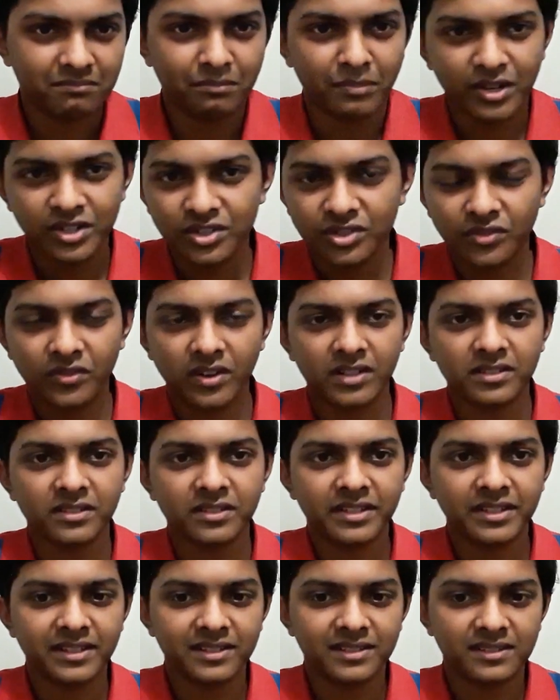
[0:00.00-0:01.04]
bunch of other
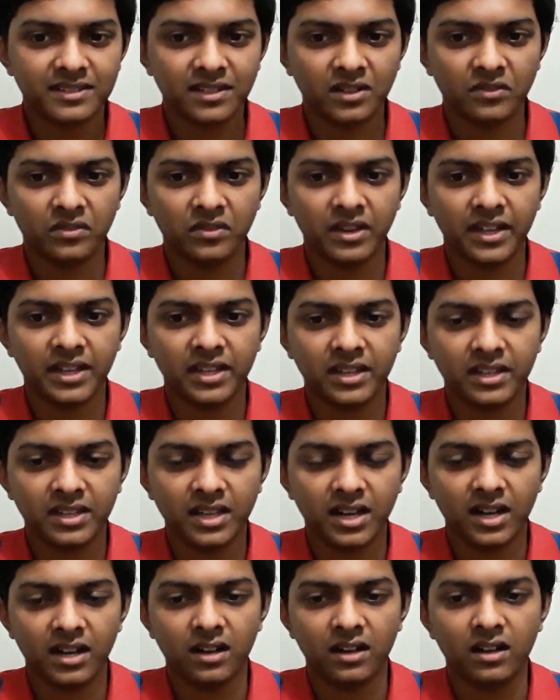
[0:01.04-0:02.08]
thing itself like
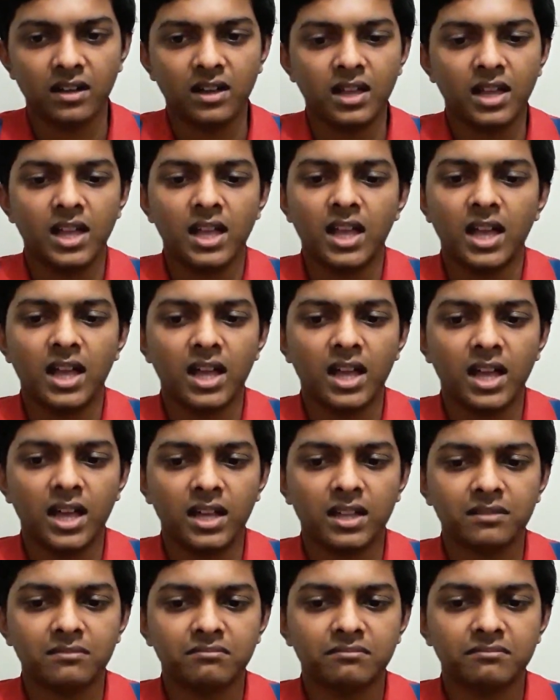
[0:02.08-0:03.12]
yeah
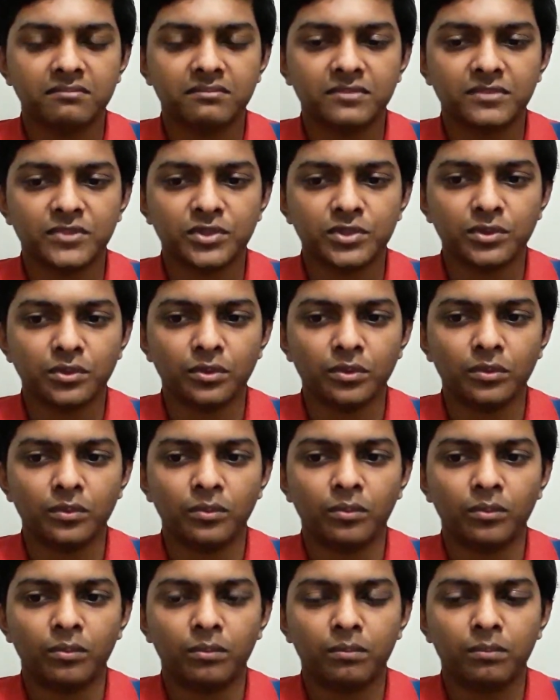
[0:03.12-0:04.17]
and so
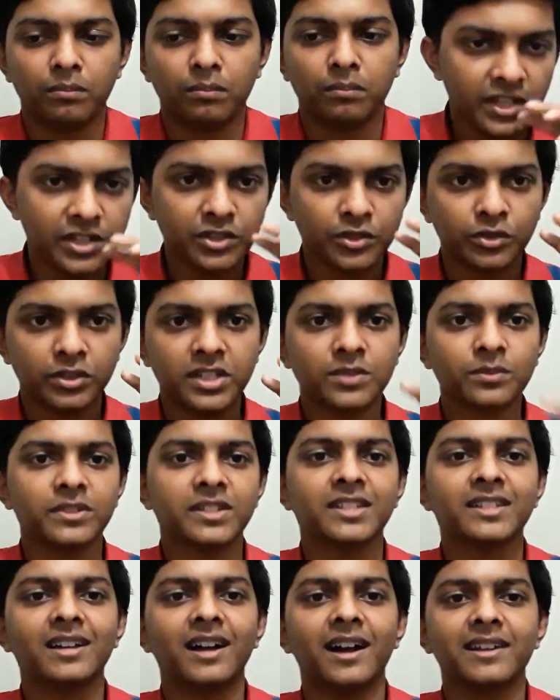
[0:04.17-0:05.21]
so this was
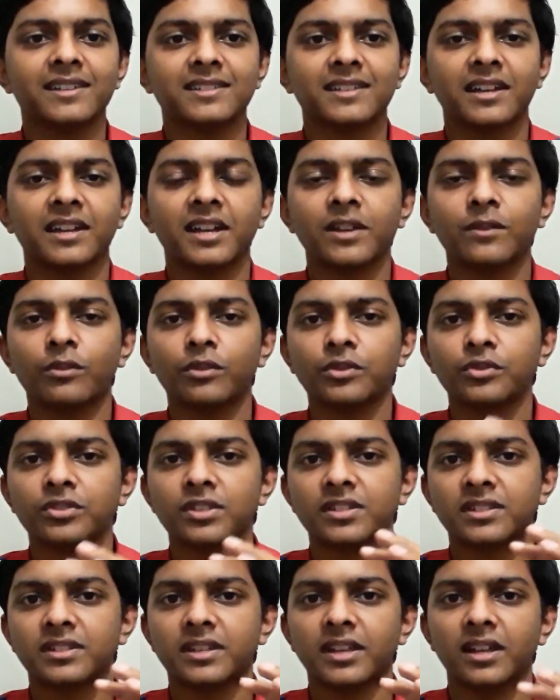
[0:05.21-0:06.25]
it guys i really want to
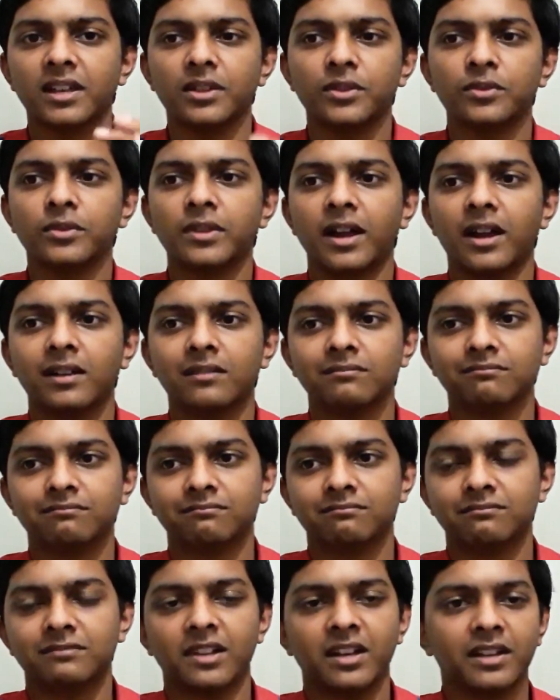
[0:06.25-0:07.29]
just tell you that
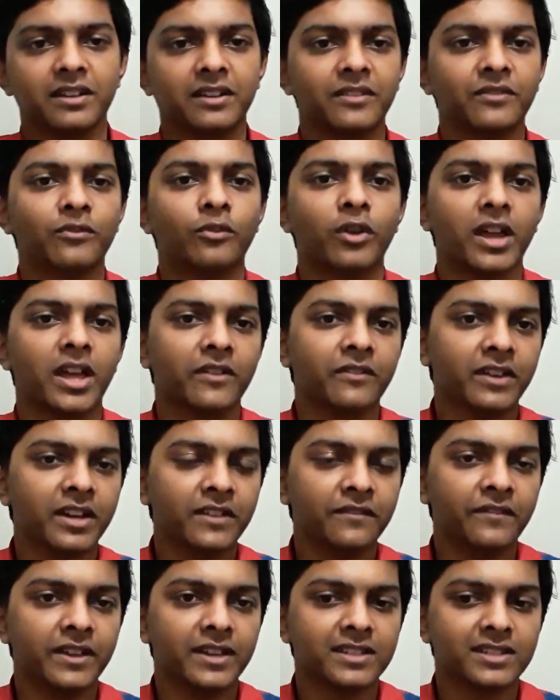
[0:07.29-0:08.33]
I, what i
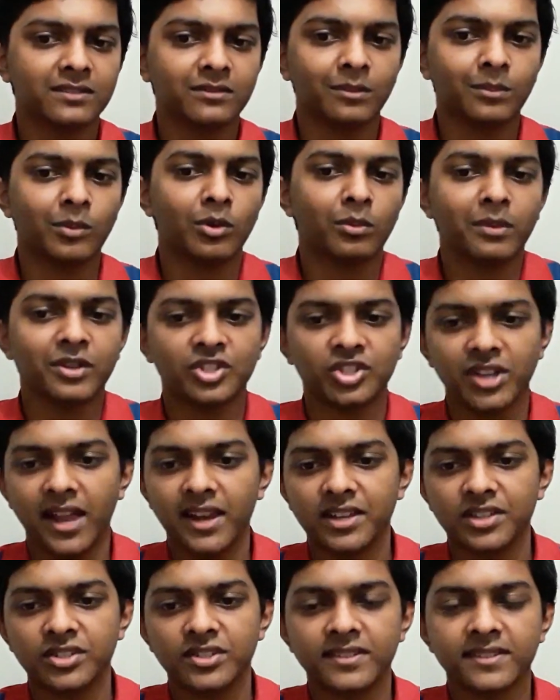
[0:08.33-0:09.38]
really faced about my
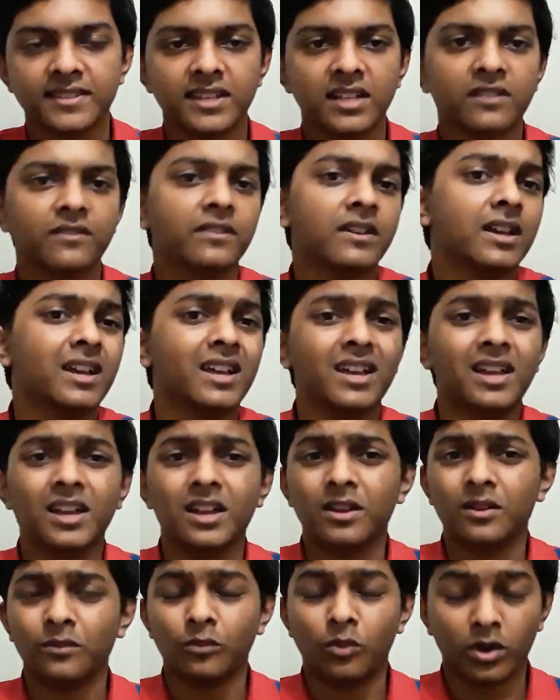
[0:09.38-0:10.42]
challenge itself
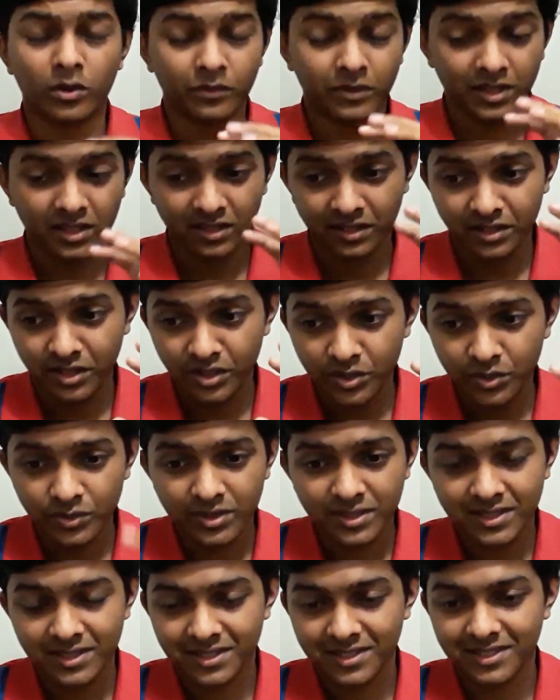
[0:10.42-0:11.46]
what were the
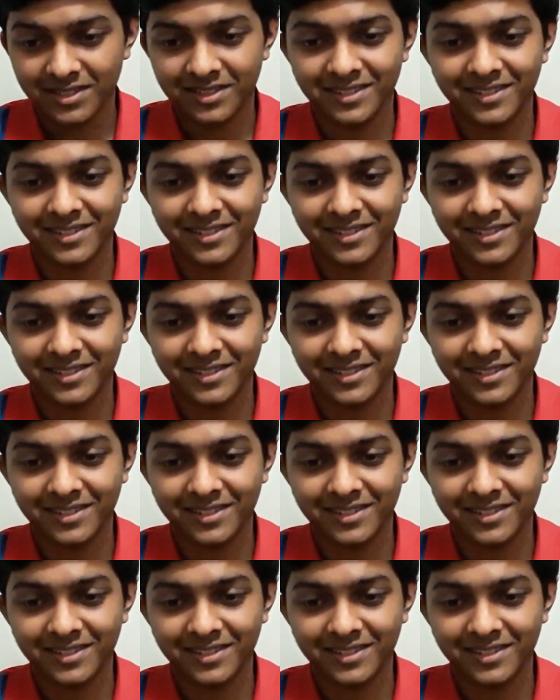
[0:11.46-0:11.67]
news